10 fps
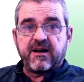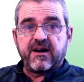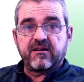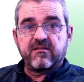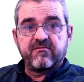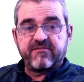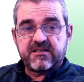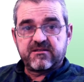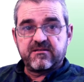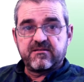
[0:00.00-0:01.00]
are
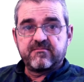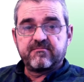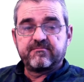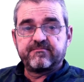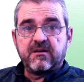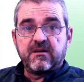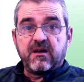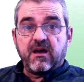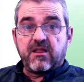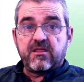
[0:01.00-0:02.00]
faster,
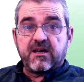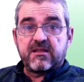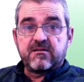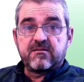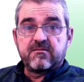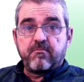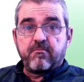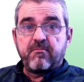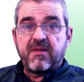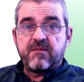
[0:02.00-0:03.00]
and that
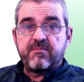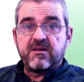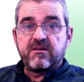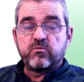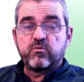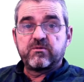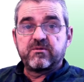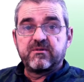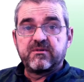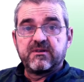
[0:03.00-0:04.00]
maybe
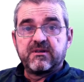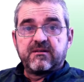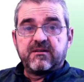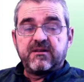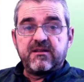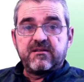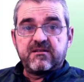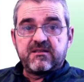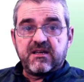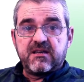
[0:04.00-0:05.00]
would
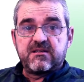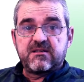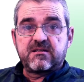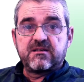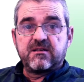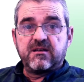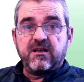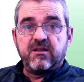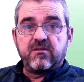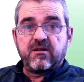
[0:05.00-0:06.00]
need changes
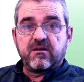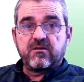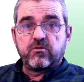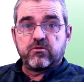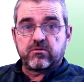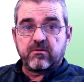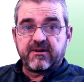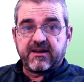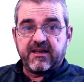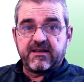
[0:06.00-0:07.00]
in the
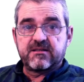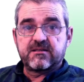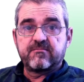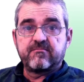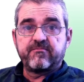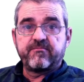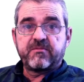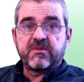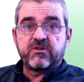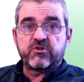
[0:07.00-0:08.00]
controller gains.
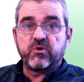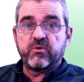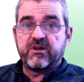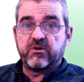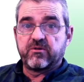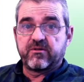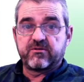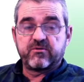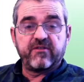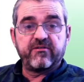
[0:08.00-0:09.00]
So in order
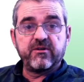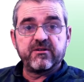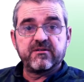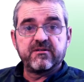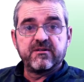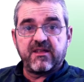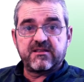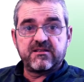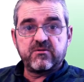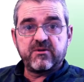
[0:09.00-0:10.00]
to avoid
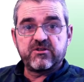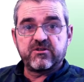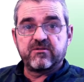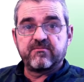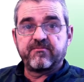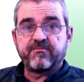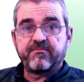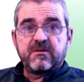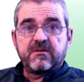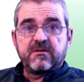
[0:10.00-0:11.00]
that situation,
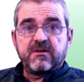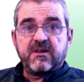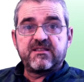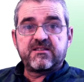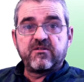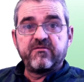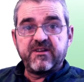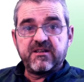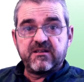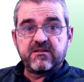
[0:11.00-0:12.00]
it's
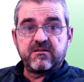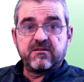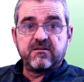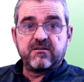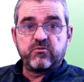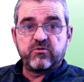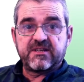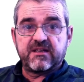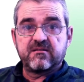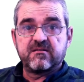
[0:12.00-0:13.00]
convenient to
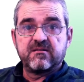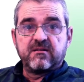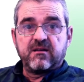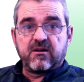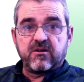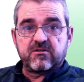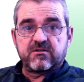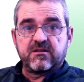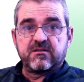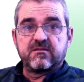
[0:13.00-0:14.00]
set a
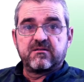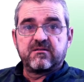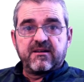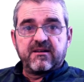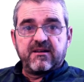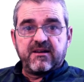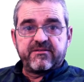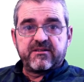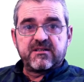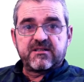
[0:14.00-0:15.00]
constant
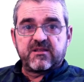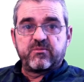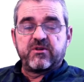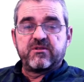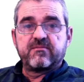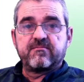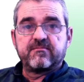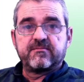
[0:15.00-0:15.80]
level set point